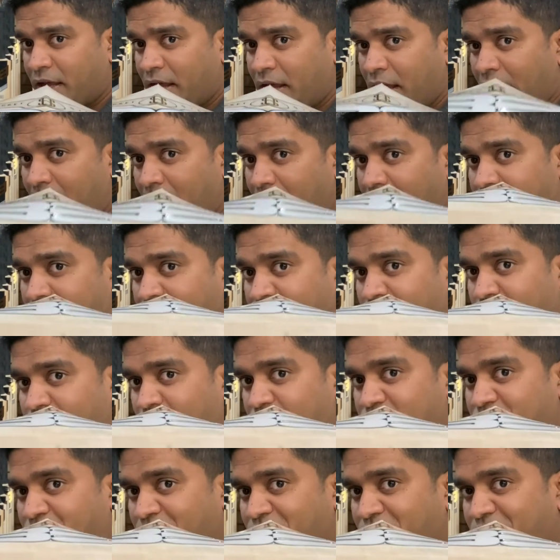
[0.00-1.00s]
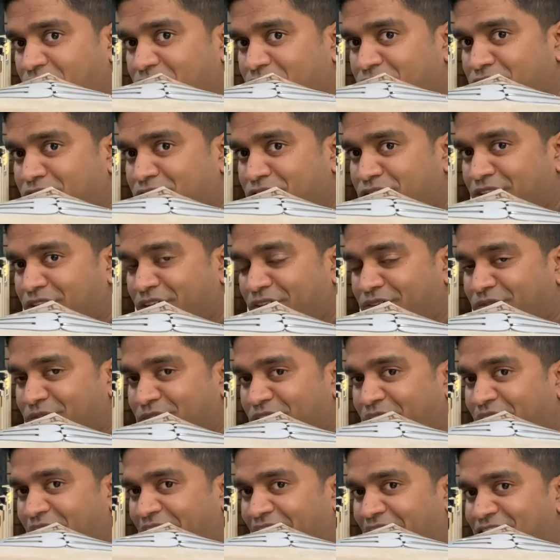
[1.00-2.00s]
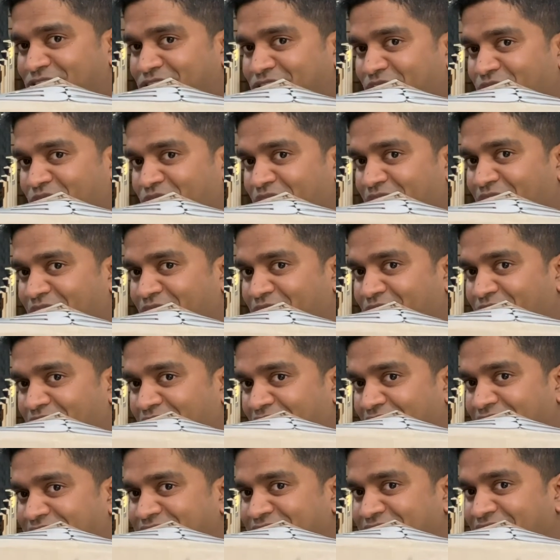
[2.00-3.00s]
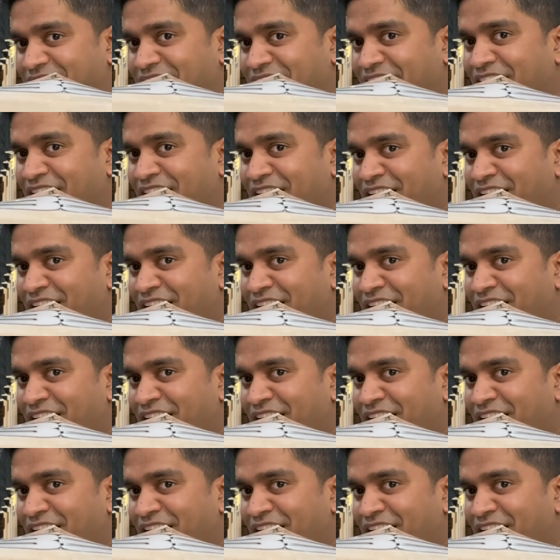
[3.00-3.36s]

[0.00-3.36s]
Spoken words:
and if you see the grains are running nicely